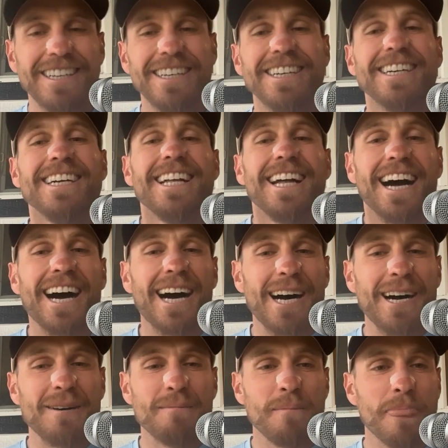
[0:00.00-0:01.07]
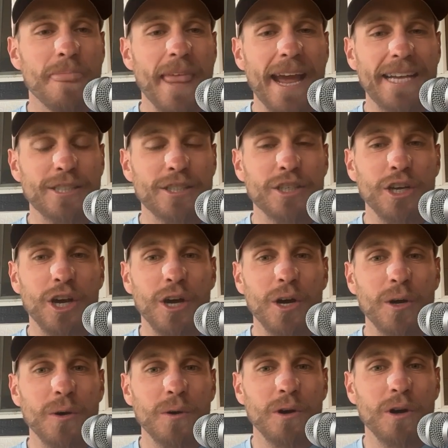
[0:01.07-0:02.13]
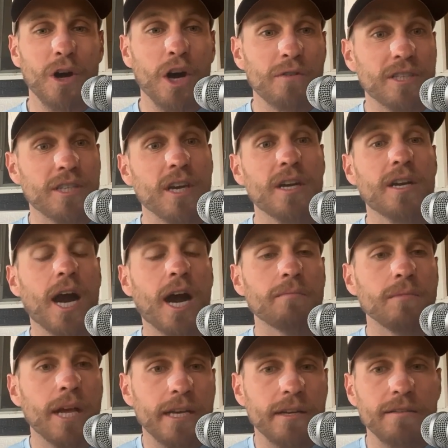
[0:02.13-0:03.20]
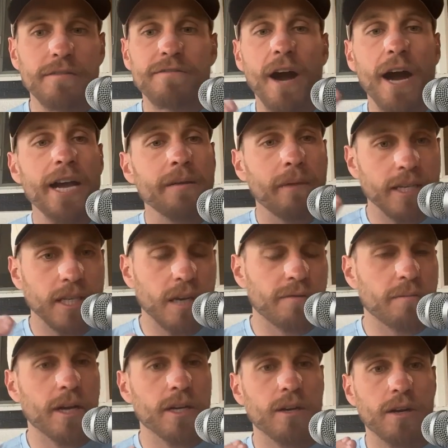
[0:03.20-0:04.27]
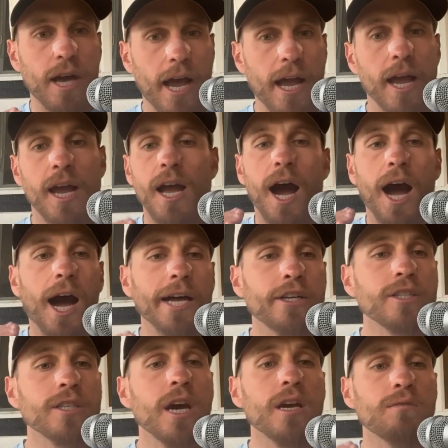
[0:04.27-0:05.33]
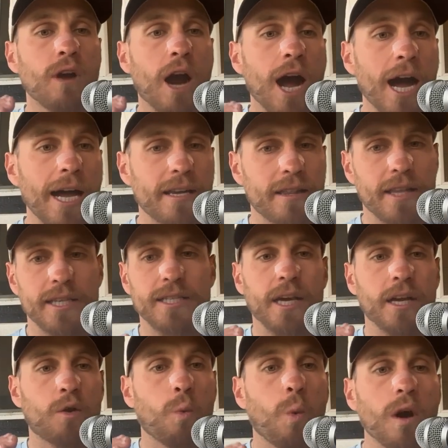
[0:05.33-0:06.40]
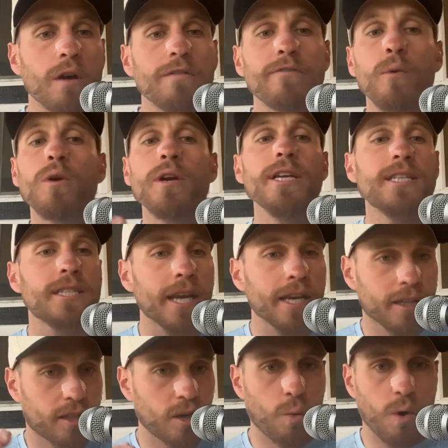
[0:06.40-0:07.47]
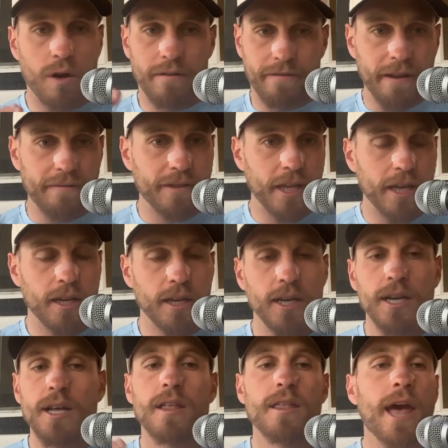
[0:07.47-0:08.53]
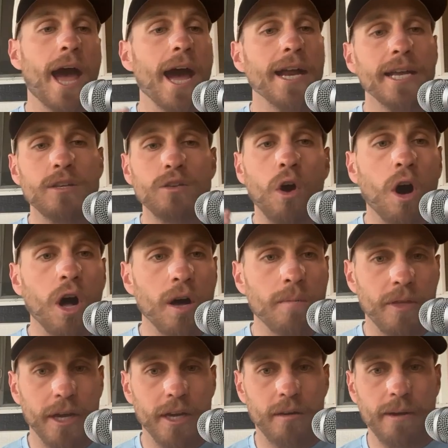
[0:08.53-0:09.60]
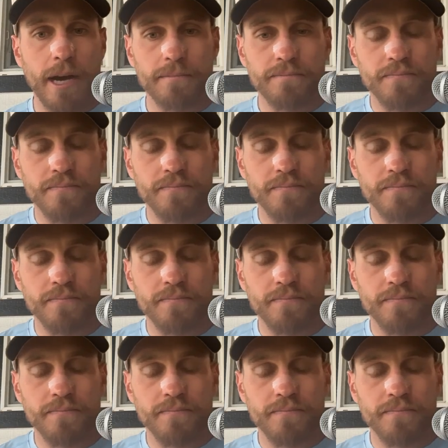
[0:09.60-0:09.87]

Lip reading: And so all of a sudden I'm like finding myself, I'm like, okay, I just got to ride this like 146 to 150. That is all I'm thinking about.